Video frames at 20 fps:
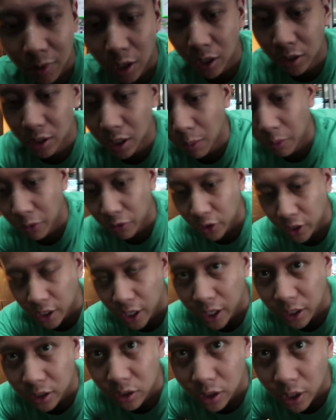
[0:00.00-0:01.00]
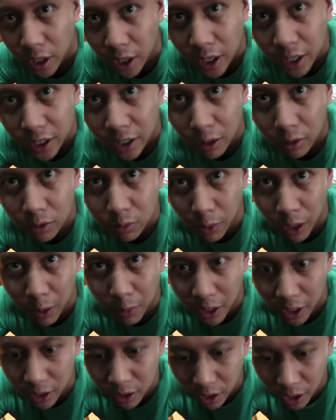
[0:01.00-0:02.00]
On top of her cage. That was my
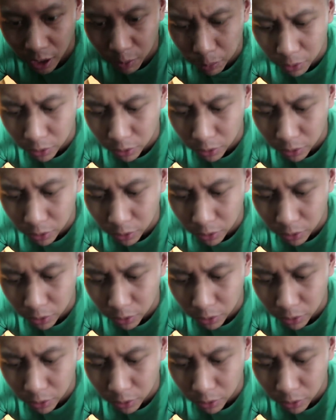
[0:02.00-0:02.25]
bad. I